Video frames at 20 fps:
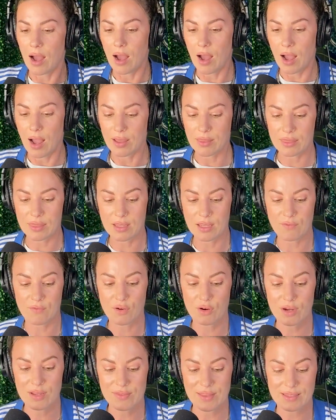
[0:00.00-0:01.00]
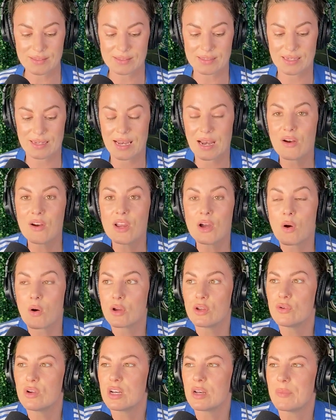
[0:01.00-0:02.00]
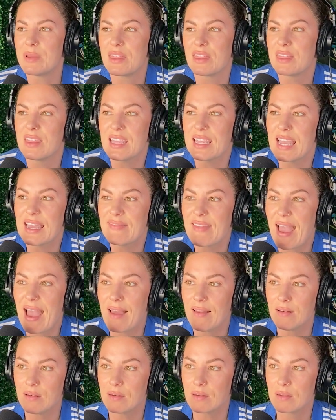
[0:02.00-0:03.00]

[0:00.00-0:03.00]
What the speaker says: I think if you're in that scenario, are you going to be thinking that?